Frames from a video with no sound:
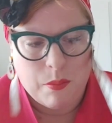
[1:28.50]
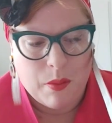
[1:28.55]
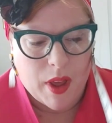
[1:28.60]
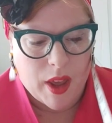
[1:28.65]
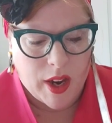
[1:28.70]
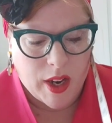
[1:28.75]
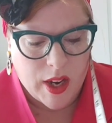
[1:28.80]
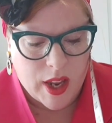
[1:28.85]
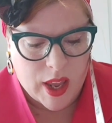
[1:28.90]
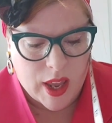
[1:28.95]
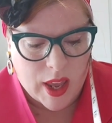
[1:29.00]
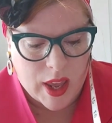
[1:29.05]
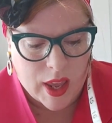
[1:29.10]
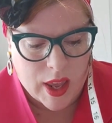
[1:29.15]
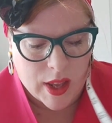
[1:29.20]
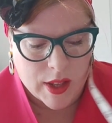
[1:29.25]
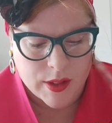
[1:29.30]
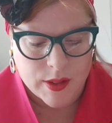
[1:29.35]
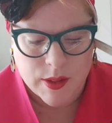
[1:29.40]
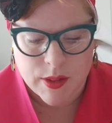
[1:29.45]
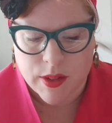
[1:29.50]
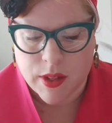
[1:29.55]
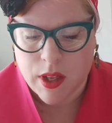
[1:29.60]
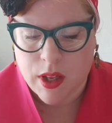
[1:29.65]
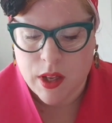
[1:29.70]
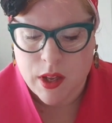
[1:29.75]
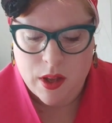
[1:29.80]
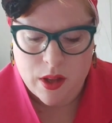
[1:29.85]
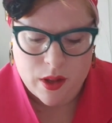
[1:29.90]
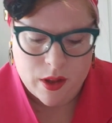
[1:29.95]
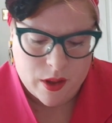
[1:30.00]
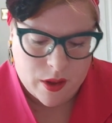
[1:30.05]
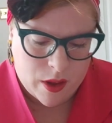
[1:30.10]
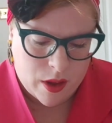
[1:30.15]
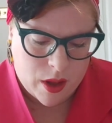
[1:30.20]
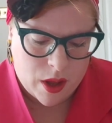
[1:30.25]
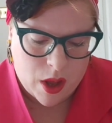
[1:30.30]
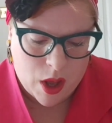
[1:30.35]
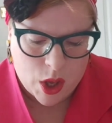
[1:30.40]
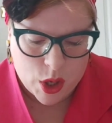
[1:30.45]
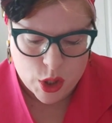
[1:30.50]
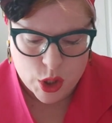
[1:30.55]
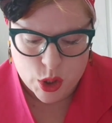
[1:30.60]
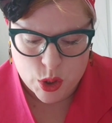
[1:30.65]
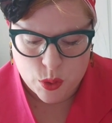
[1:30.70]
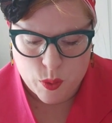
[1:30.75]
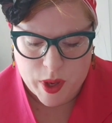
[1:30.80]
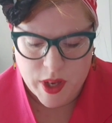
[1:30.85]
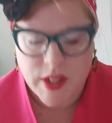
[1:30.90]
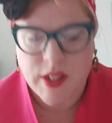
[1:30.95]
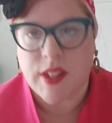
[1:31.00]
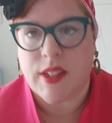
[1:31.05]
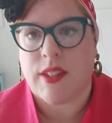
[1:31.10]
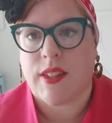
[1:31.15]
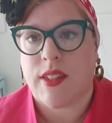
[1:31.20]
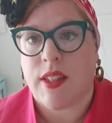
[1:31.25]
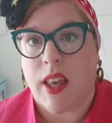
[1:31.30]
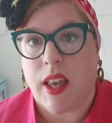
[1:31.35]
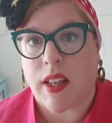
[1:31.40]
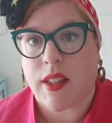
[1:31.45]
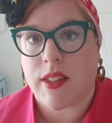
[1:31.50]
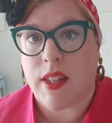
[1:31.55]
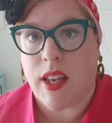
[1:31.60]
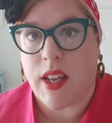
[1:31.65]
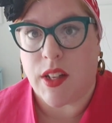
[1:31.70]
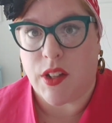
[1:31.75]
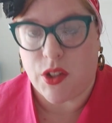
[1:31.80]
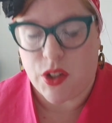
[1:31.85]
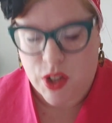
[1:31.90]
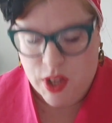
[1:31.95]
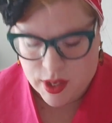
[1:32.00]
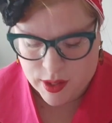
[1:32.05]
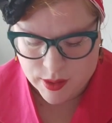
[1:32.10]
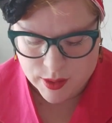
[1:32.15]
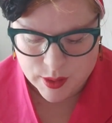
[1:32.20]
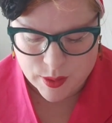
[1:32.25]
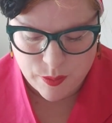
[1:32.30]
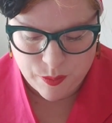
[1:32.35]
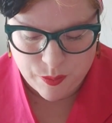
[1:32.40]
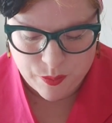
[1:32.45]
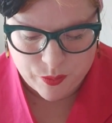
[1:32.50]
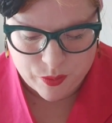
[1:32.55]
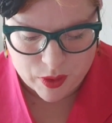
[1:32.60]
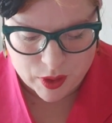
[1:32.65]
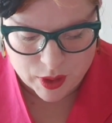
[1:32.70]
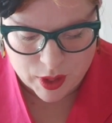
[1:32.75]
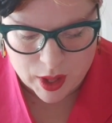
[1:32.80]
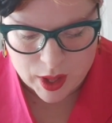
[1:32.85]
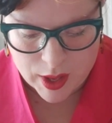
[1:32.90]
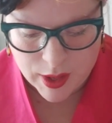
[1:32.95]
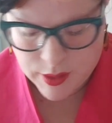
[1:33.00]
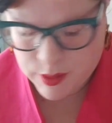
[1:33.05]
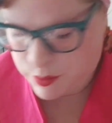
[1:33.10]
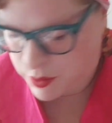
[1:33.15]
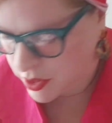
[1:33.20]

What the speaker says: mine is 26 inches. Okay, so